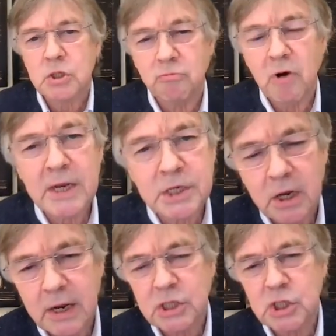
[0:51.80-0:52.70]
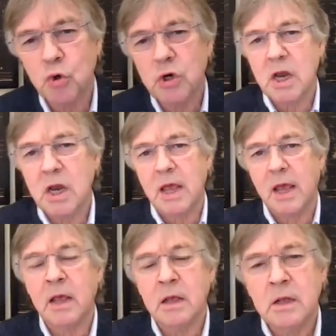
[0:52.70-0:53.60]
writer
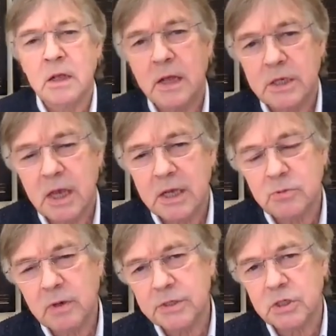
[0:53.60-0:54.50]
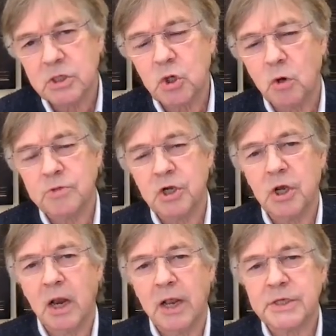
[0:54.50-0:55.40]
extraordinaire, uh, as well as a top
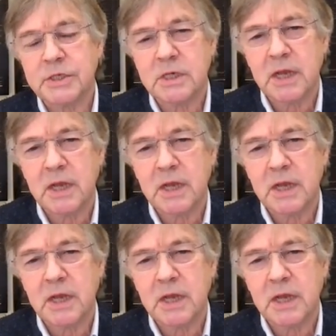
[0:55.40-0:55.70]
journalist